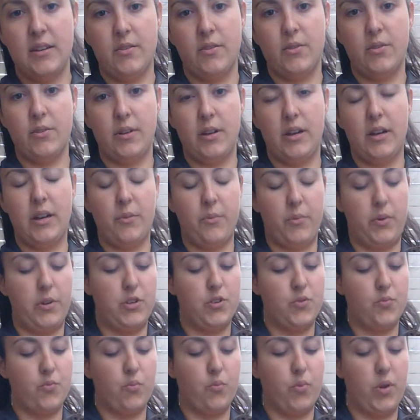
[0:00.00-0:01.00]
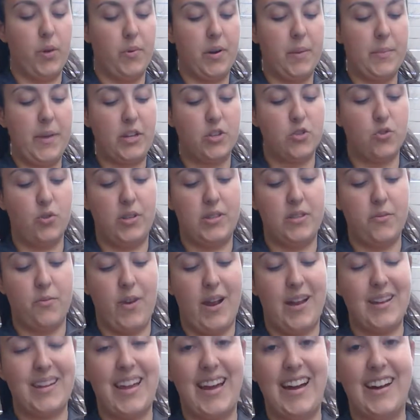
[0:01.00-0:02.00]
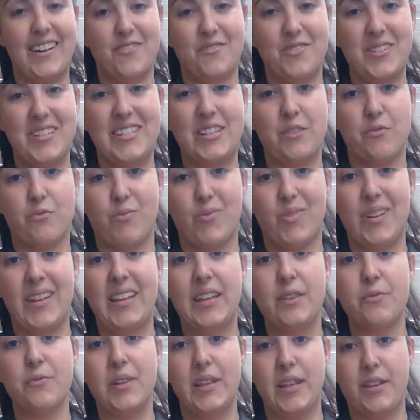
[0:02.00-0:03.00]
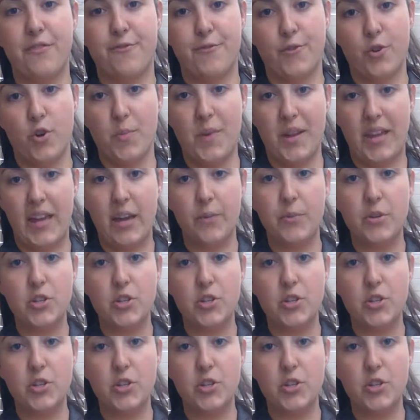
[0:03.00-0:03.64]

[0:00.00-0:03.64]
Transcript: we want to make sure it's around our wrist really, really firm, okay?